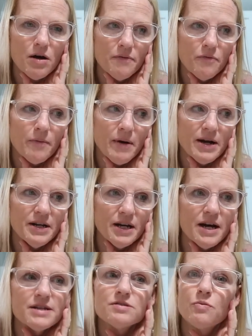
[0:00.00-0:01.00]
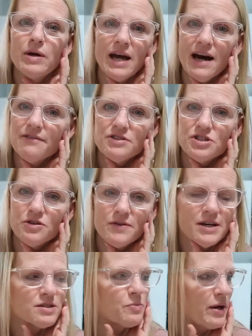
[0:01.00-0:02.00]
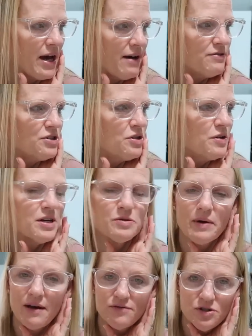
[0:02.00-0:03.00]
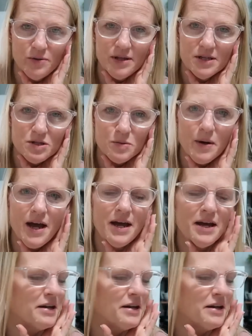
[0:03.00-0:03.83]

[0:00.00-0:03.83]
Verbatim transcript: reminding us we have to do this, we have to do this, we have to do it this way.